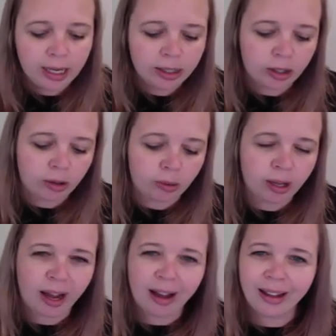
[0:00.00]
So
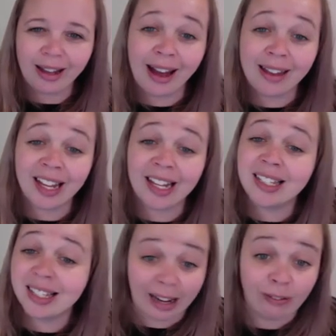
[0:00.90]
are they
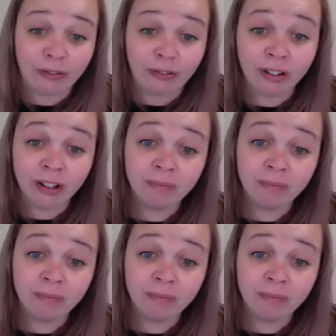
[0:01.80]
safe?